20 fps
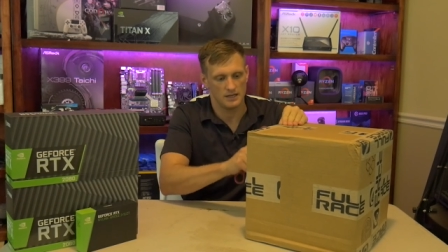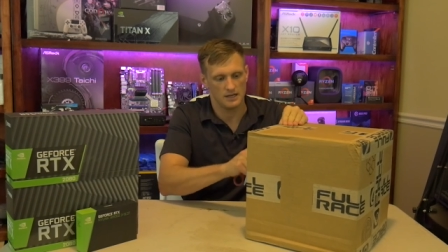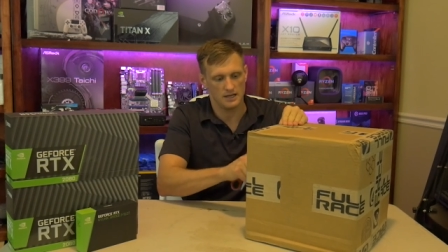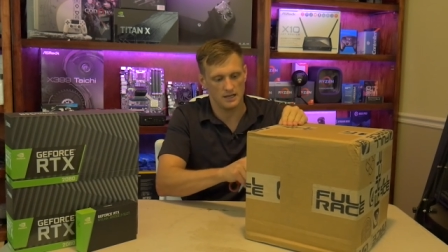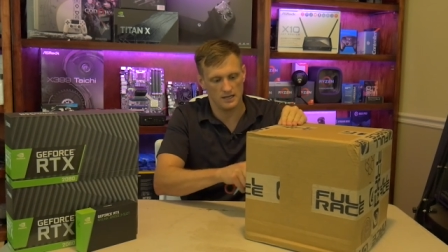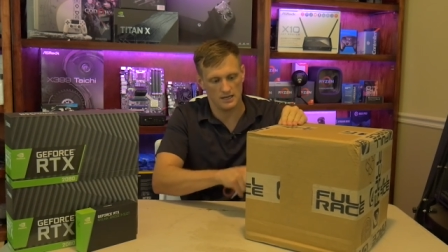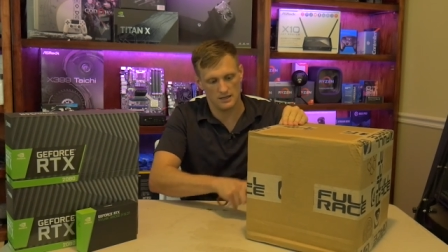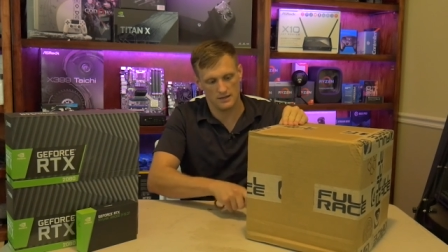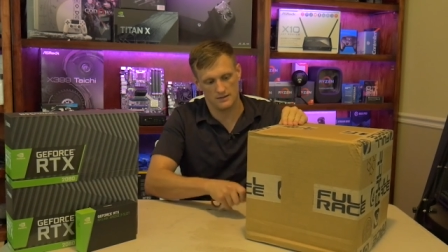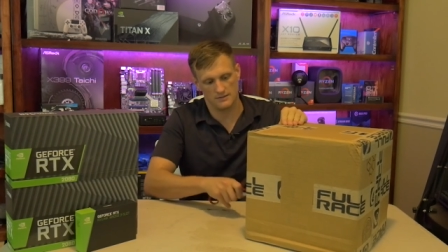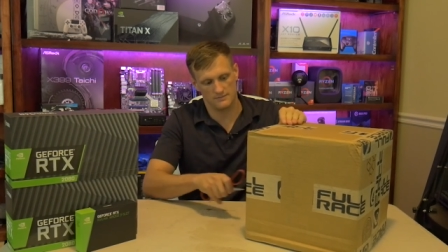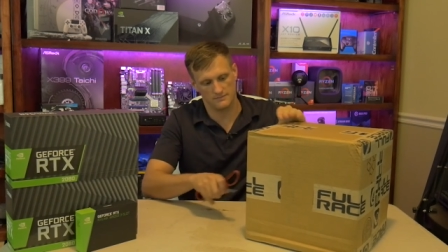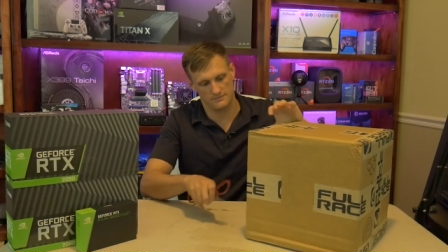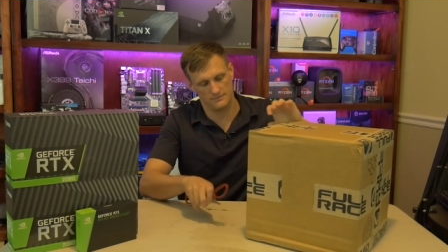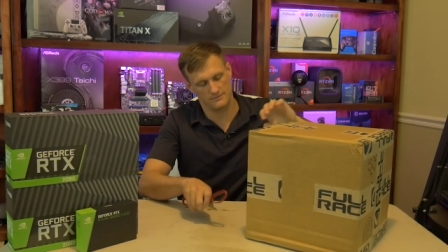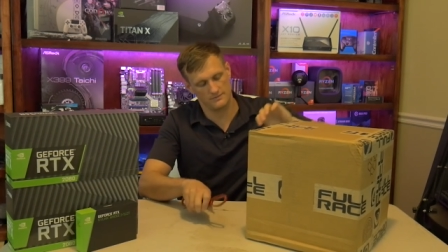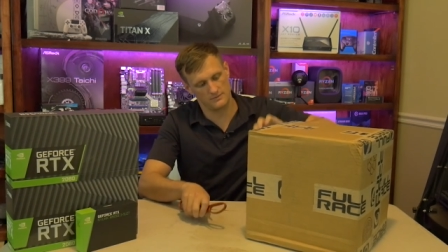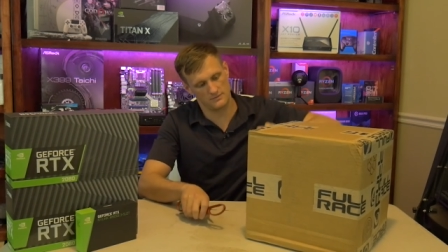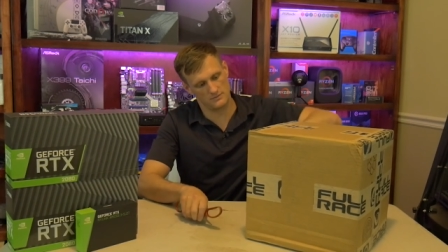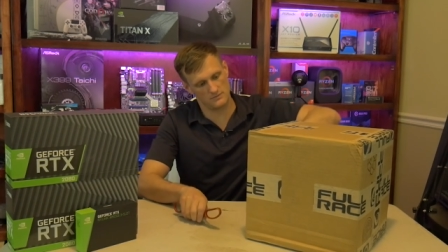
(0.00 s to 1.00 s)

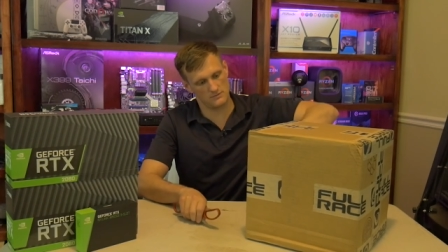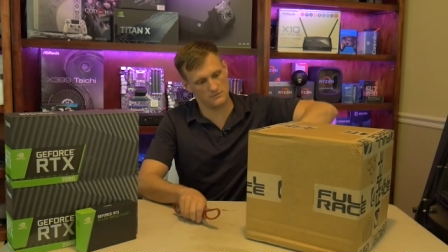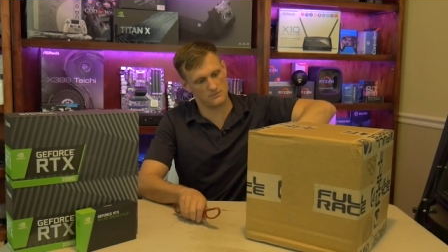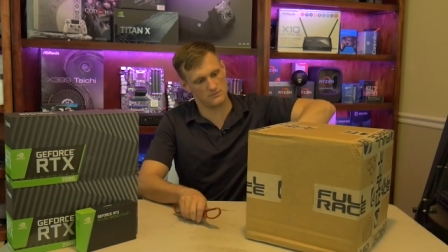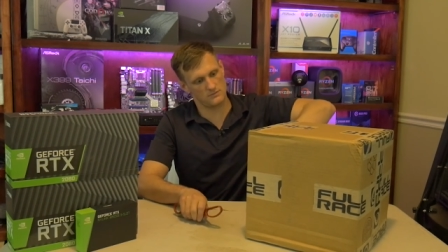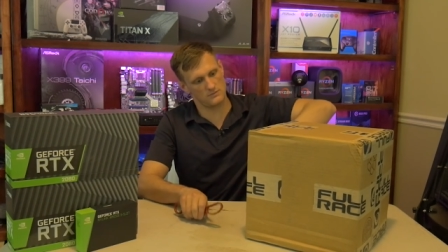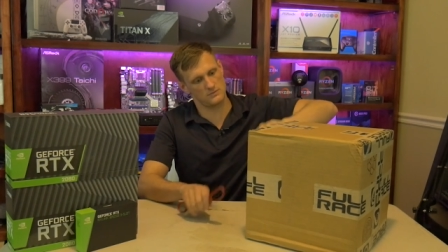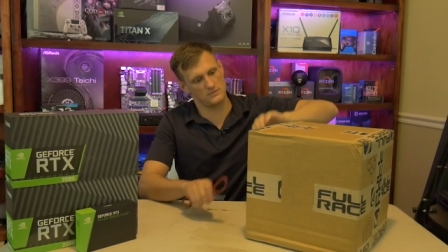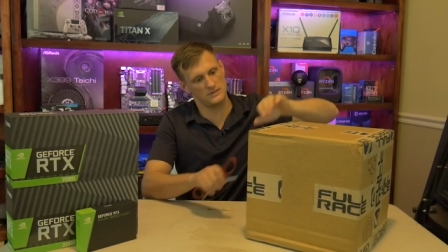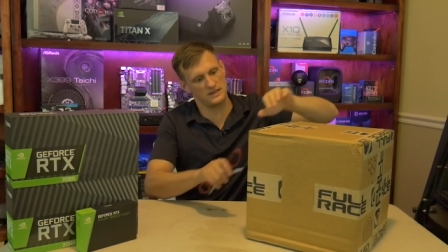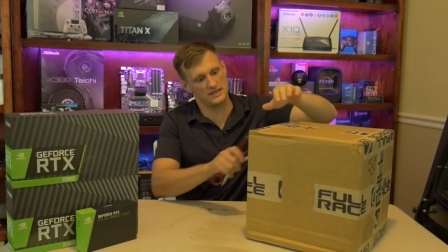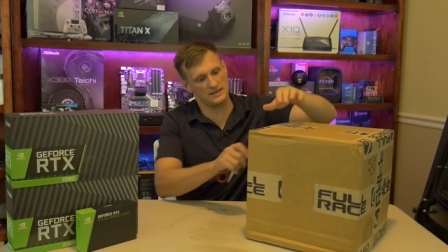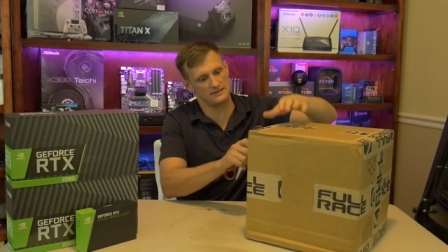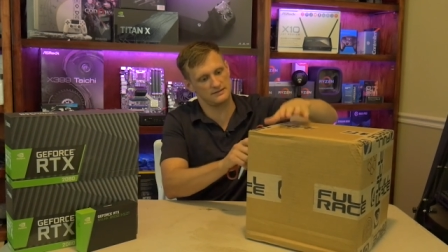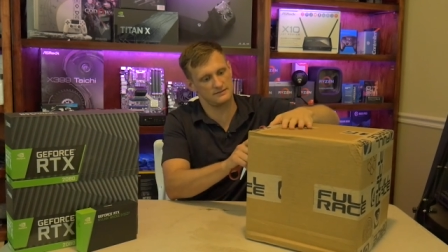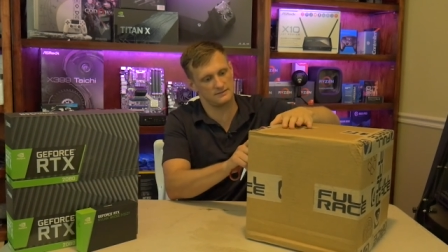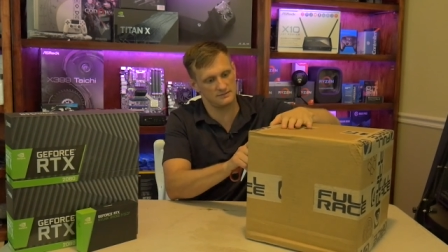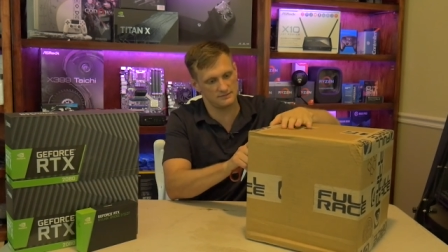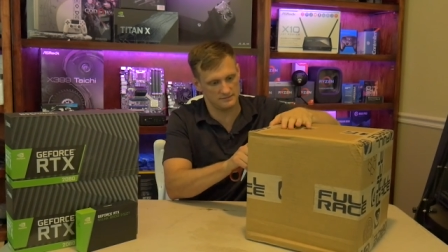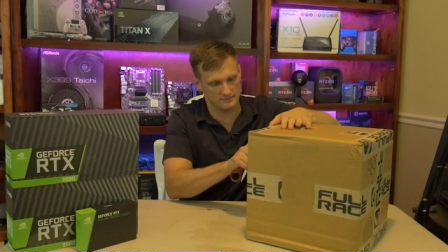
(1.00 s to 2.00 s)
Um,
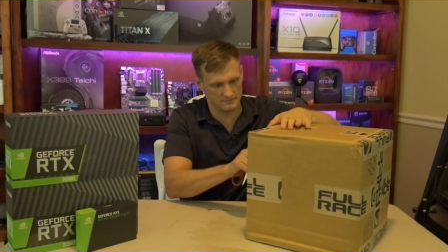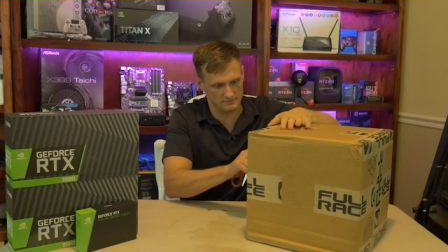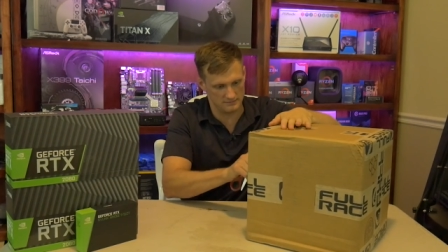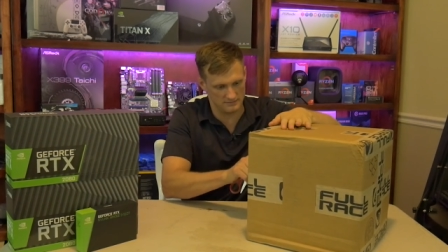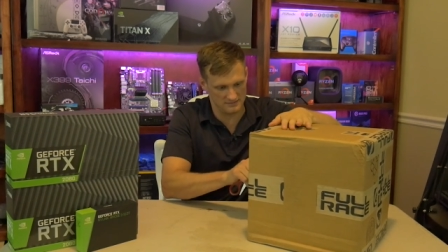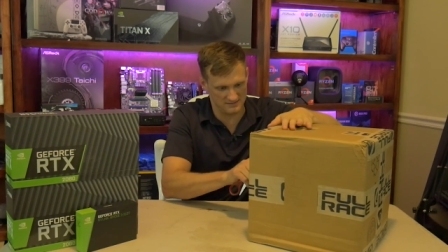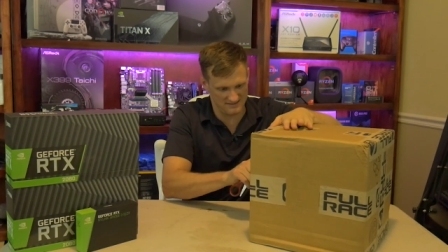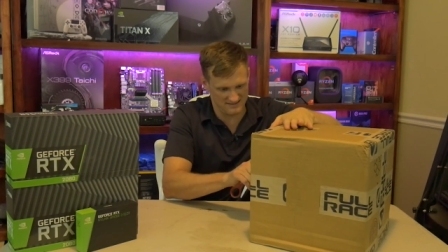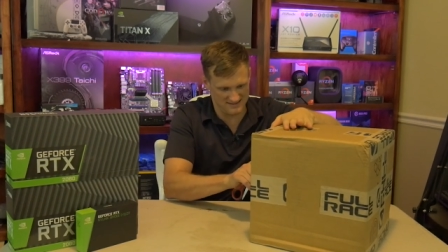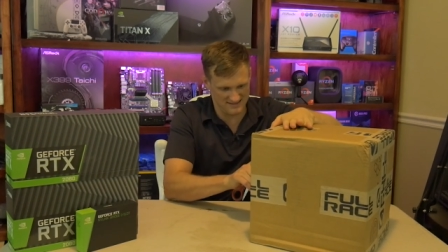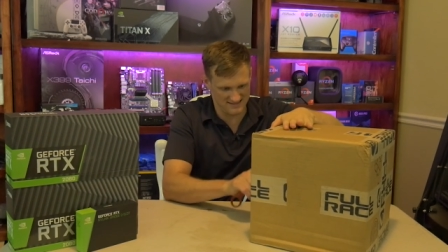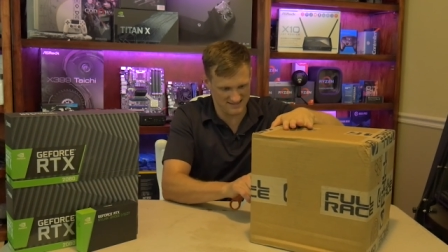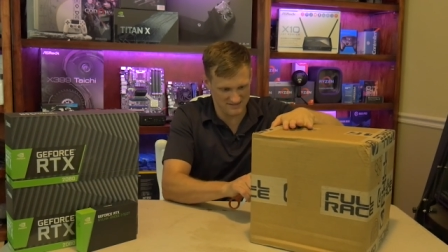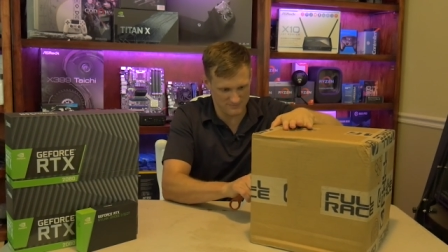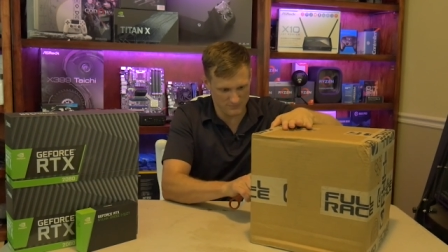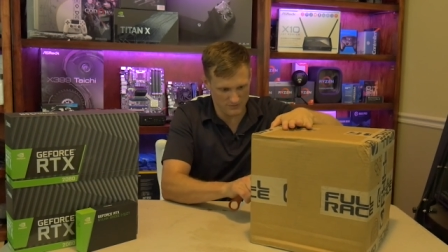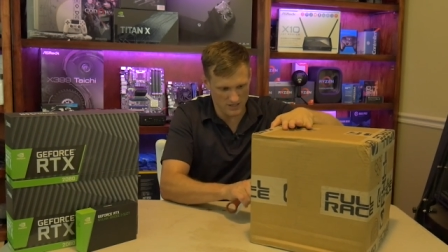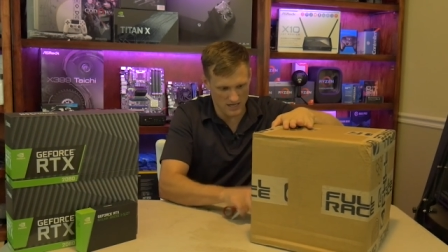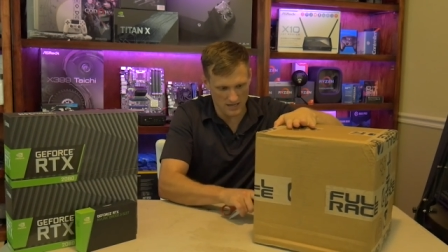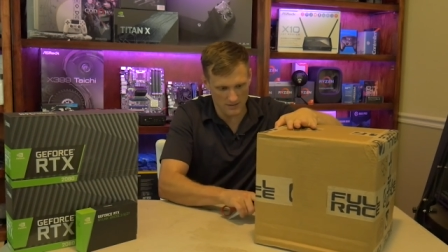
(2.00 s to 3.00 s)
this is
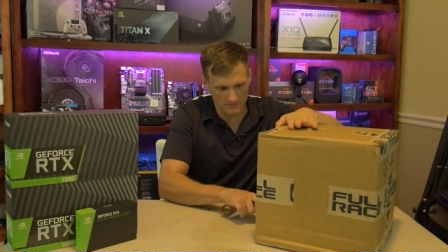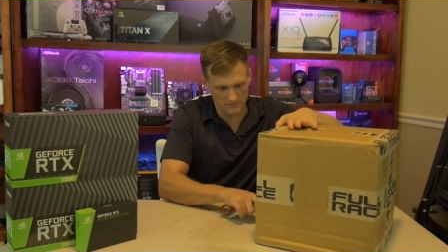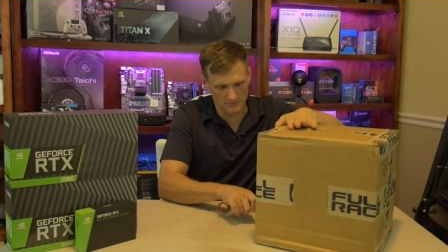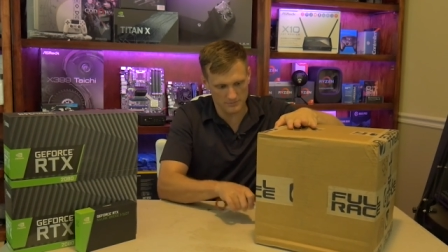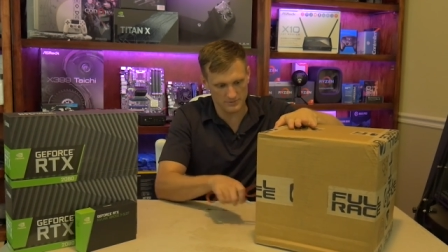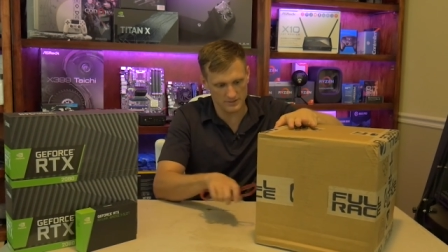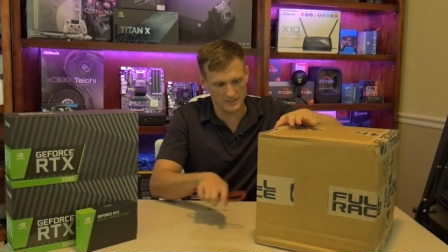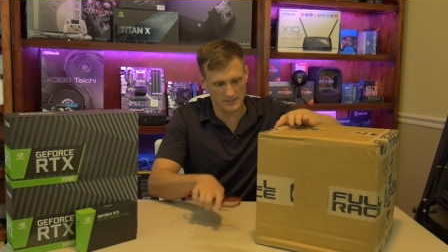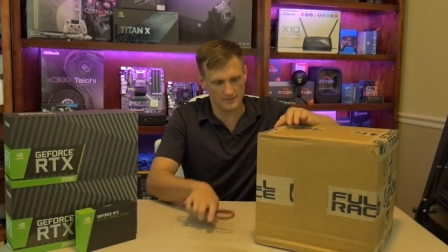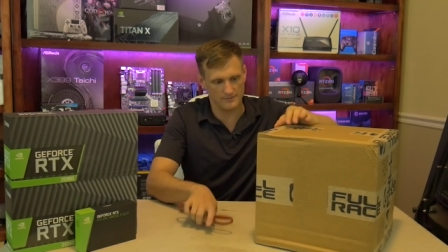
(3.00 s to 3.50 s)
probably